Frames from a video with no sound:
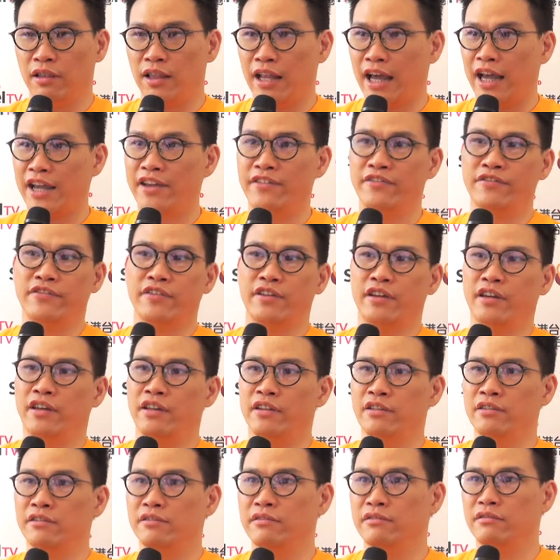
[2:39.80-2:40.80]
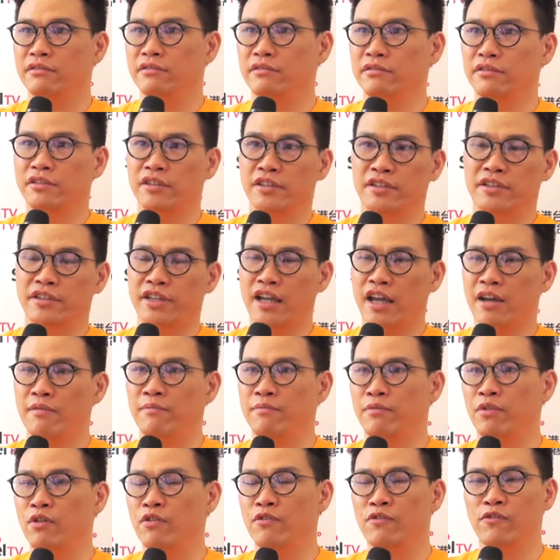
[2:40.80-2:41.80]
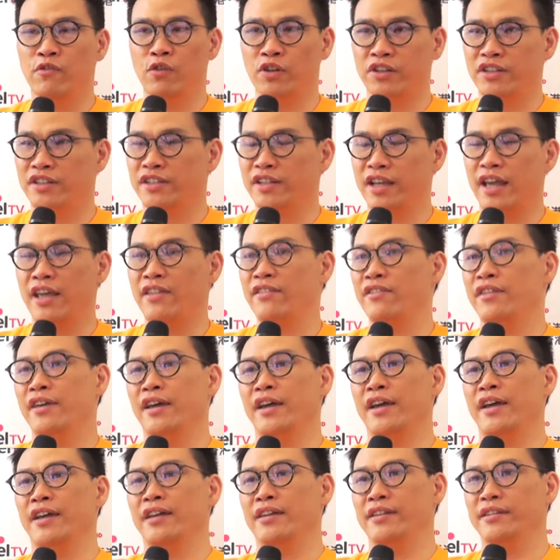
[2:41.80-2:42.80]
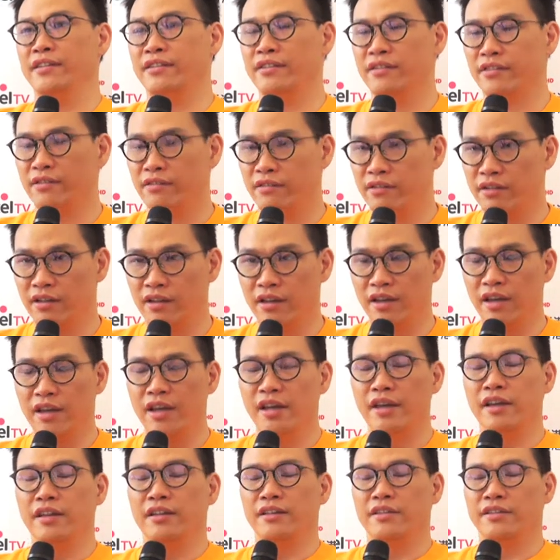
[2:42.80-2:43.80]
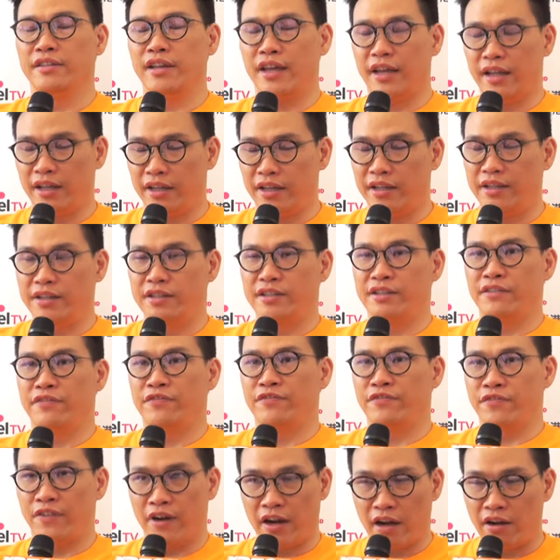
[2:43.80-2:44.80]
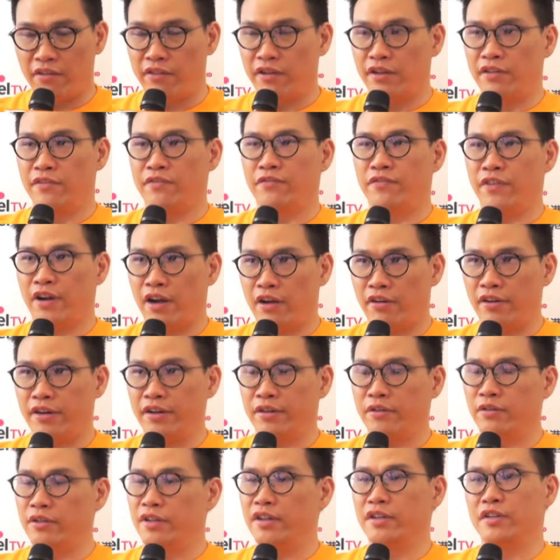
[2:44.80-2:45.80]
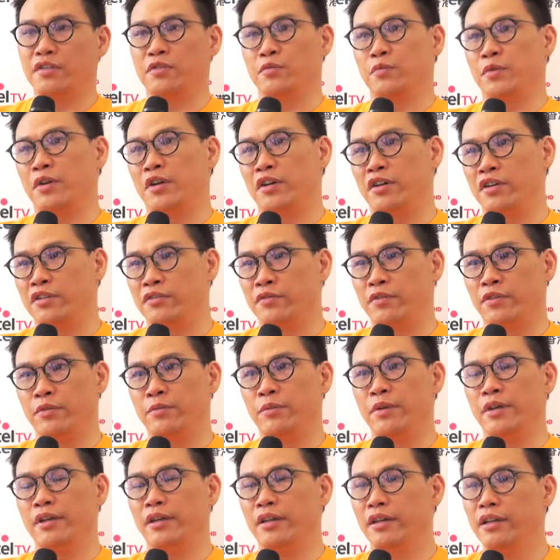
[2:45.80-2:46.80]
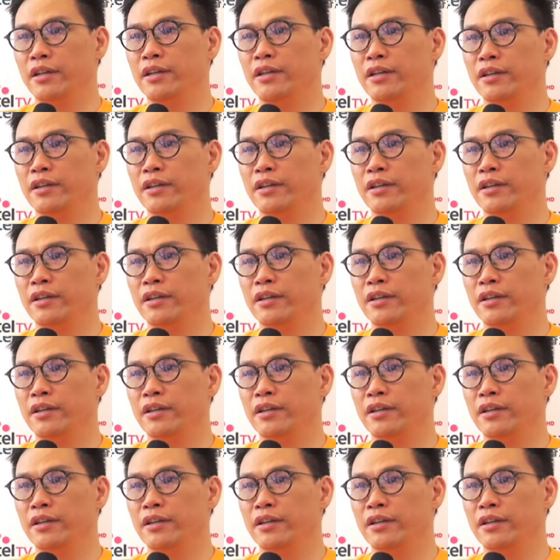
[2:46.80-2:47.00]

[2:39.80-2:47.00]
life in the temple for 10 days. That is a very good experience for me.